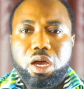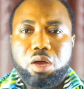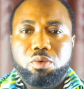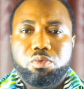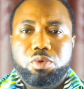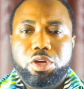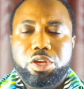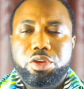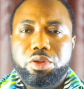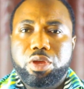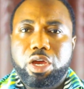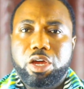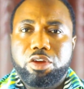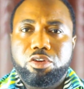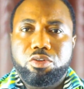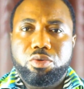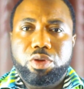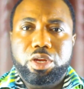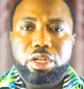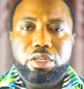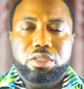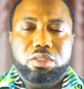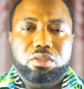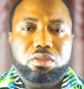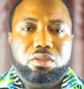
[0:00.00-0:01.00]
when you are
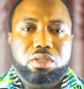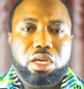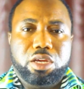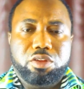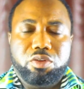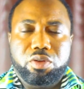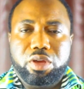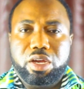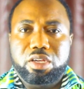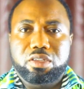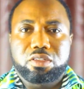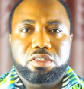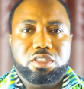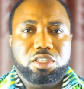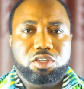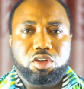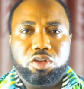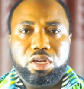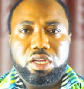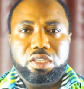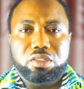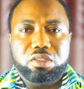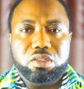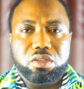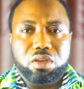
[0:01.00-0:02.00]
doing it is that you can sit
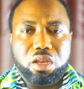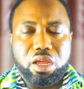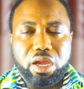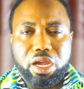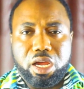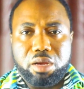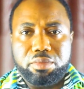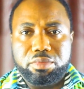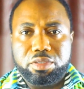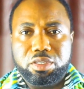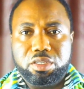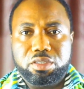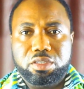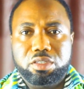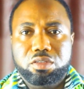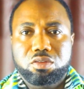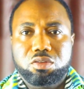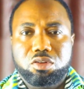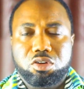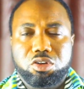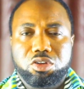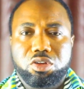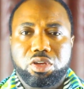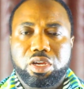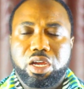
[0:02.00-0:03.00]
on a seat like I'm sitting,
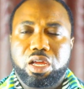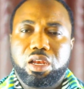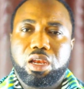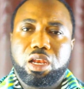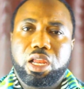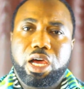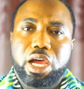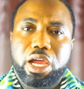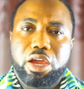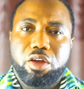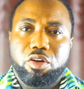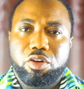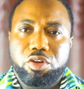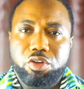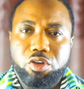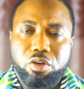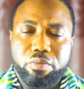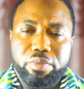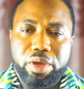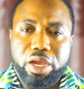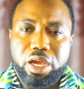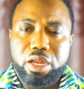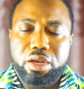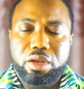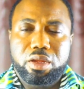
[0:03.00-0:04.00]
or you can lie on your
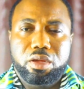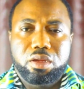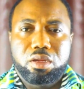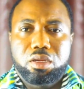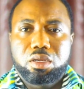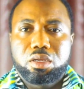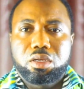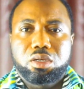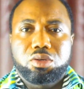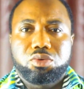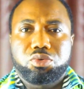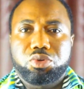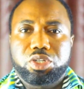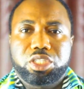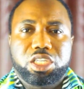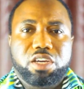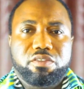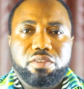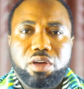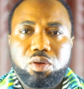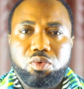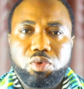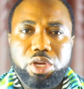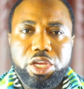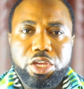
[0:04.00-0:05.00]
bed,
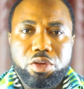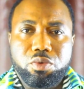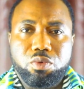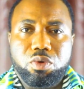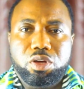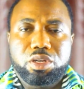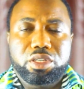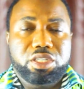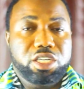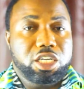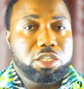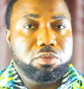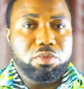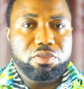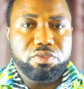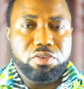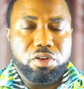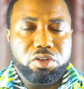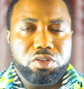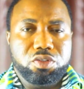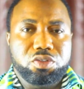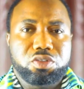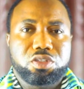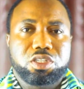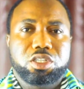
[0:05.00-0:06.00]
whichever way you want. Just
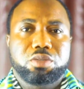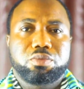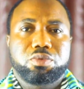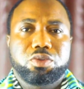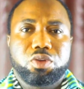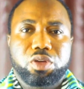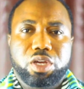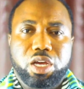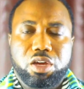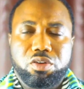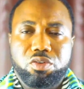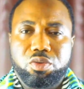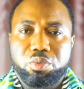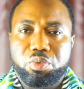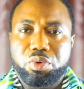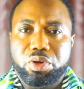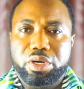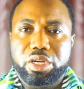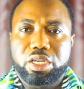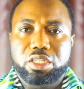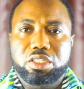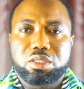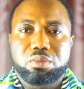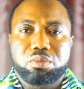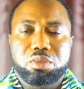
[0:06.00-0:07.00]
before you sleep, you can do
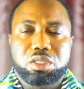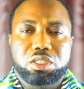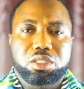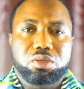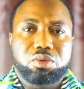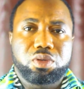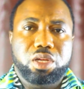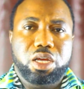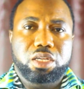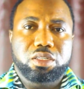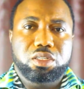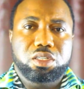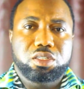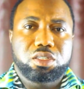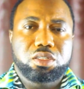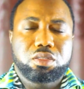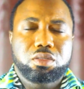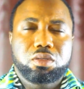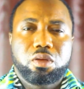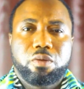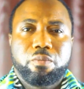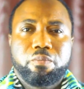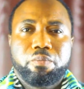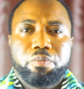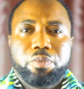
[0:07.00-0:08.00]
progressive muscle relaxation.
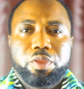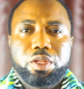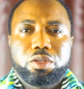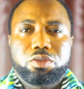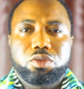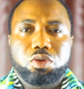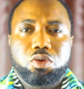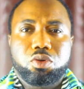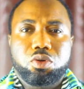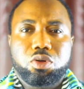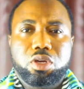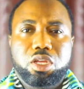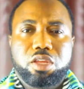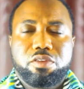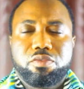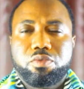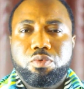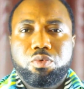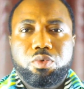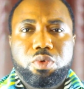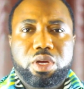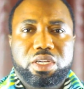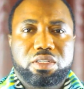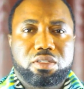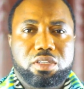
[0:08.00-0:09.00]
So if
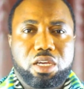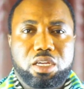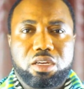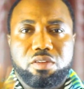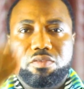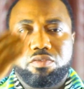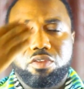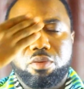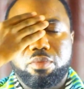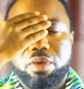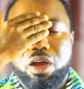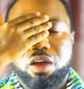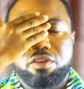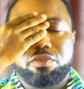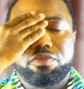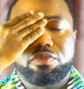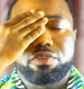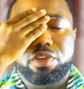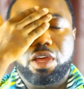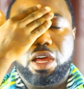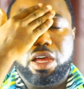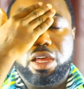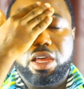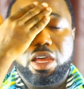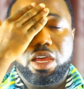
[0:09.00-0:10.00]
we were starting from our
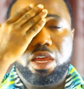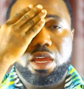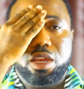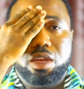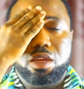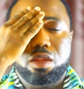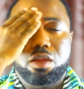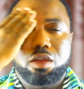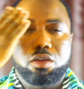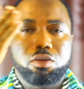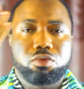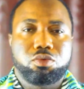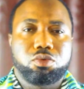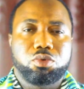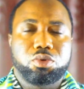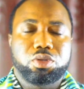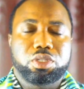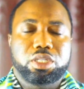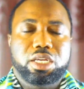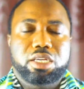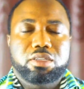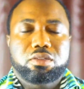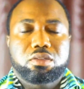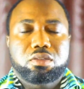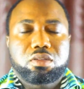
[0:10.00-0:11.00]
head, we would
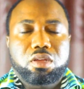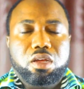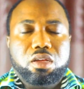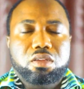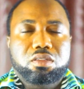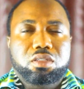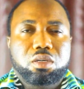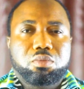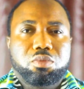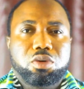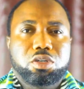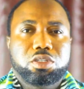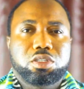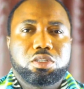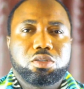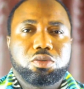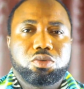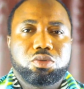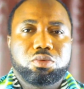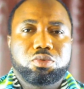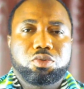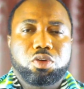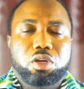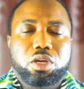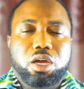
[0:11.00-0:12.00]
just tense the muscle
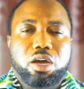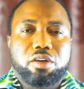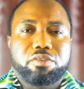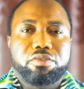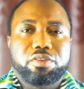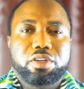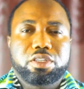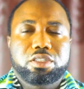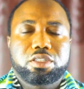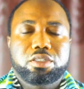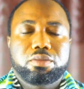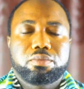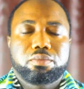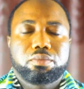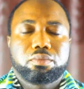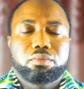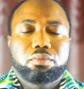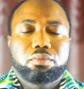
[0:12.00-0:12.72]
groups on our face,